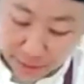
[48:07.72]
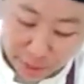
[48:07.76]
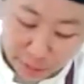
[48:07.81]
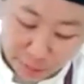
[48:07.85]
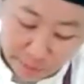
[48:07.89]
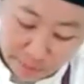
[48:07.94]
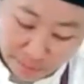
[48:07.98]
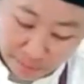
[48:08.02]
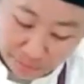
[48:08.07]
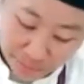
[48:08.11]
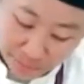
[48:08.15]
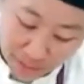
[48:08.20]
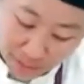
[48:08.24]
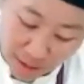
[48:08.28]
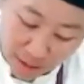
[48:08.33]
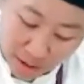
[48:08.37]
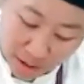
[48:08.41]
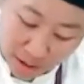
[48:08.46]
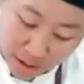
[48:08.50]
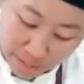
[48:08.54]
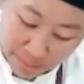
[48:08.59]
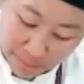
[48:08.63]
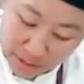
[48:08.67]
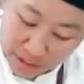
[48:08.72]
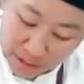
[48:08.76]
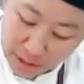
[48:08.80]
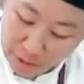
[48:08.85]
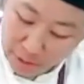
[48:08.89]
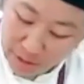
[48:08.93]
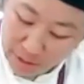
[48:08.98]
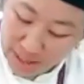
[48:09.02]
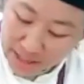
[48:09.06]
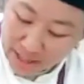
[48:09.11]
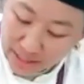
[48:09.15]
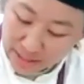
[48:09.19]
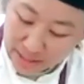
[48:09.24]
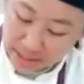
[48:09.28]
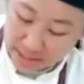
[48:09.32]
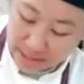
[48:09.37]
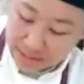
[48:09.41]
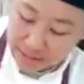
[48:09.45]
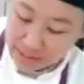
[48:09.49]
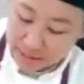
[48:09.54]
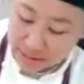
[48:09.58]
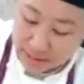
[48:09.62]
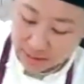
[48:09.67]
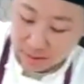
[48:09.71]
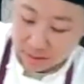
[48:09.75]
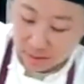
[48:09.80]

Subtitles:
dough. I'm gonna go ahead and